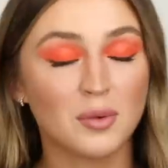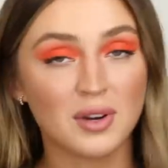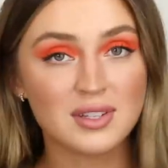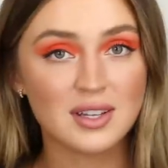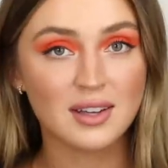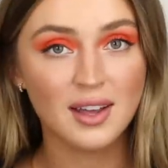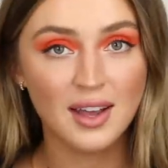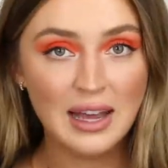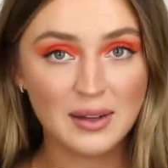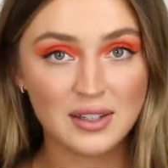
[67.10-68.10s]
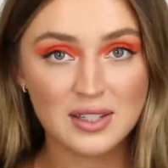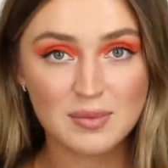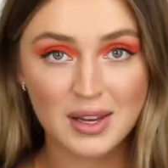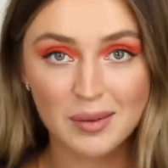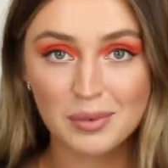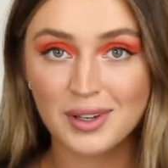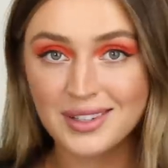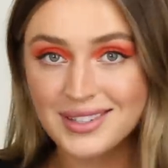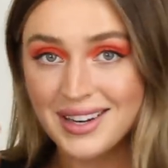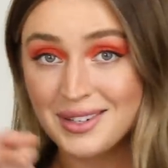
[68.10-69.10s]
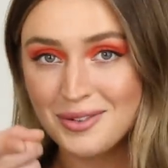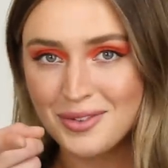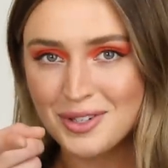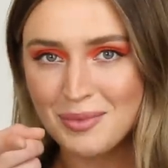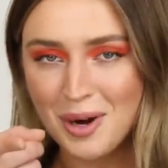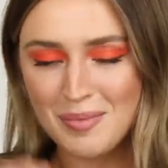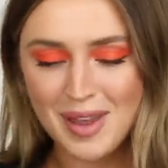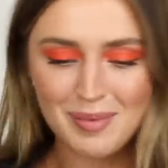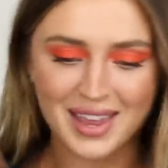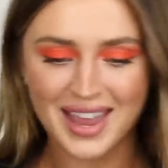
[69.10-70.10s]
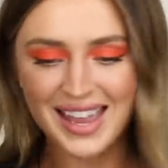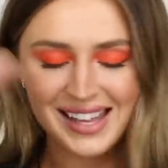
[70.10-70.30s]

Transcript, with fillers: If you wanna see how I did this makeup look, stay tuned for tomorrow, baby.